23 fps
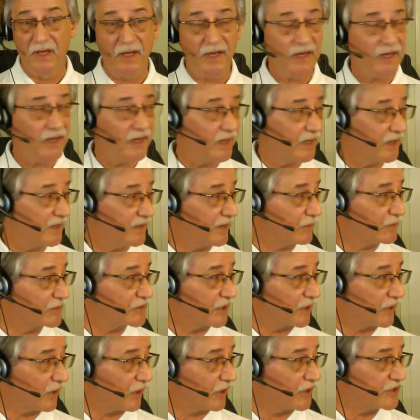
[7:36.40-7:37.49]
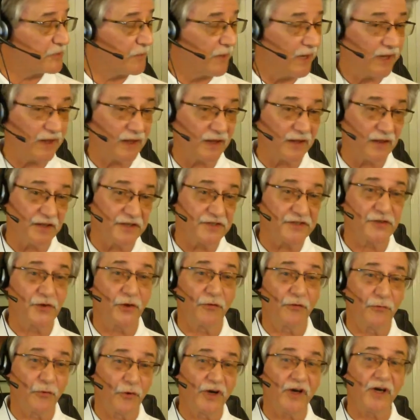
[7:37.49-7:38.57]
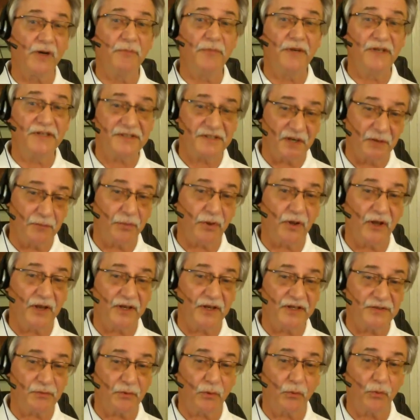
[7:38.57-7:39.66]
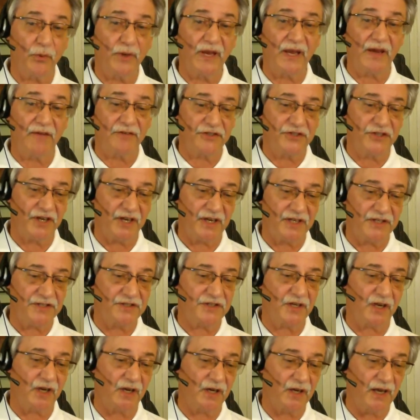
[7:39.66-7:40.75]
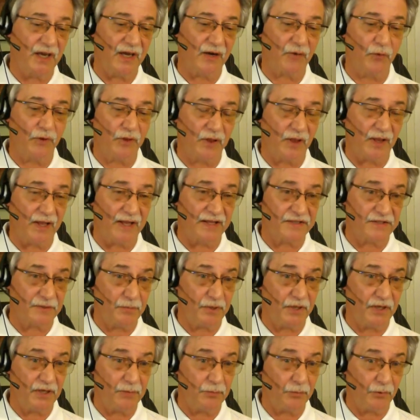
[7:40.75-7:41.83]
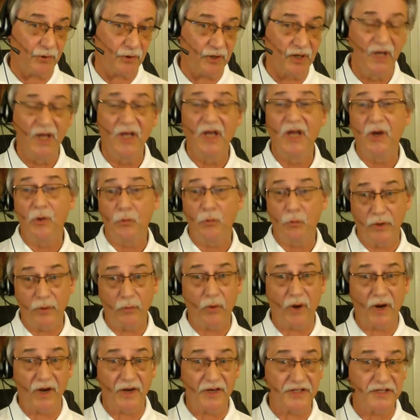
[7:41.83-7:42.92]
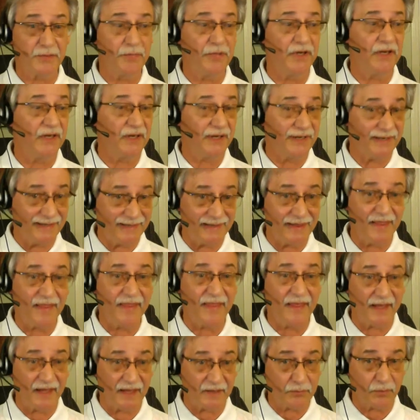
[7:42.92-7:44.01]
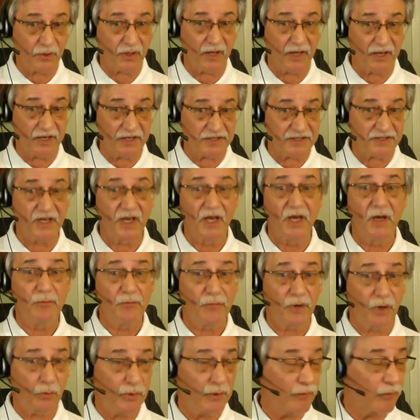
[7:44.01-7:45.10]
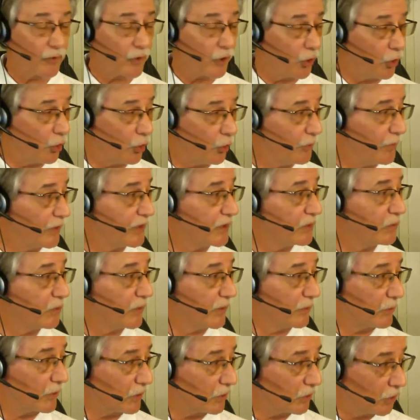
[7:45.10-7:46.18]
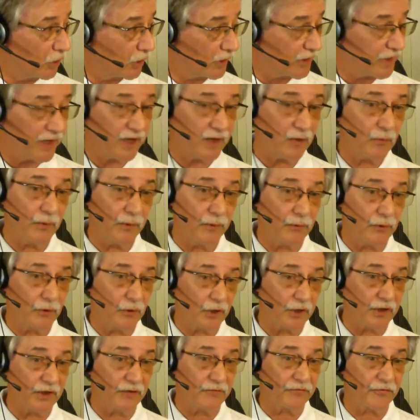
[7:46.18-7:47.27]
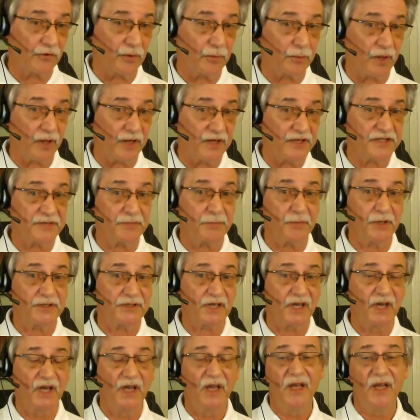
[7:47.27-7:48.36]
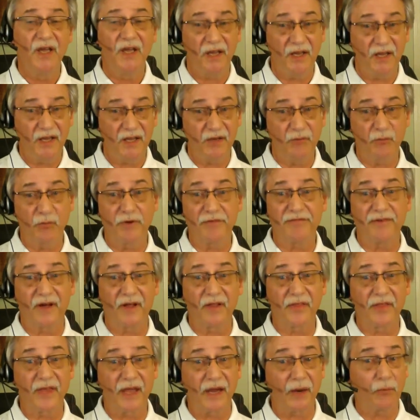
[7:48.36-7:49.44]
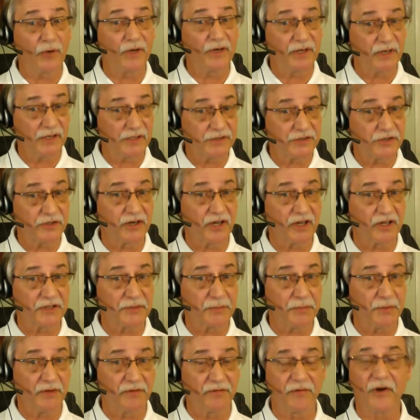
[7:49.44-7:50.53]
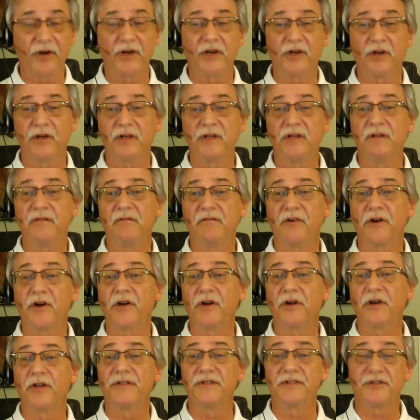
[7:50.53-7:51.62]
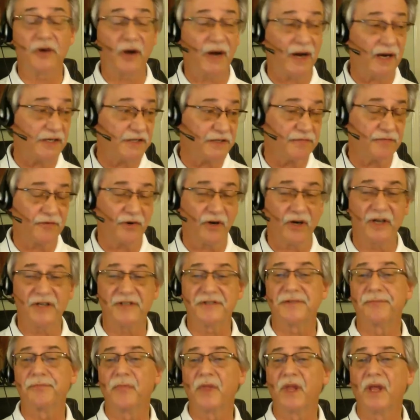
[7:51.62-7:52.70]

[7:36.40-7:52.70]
And that was a large mailing list. So if we're going to be someplace where we have a chance to connect with lots of people, we wanted to be in that place. But we were open, we were looking for a placement, and we found that one, and it turned out to be a very good strategy for us.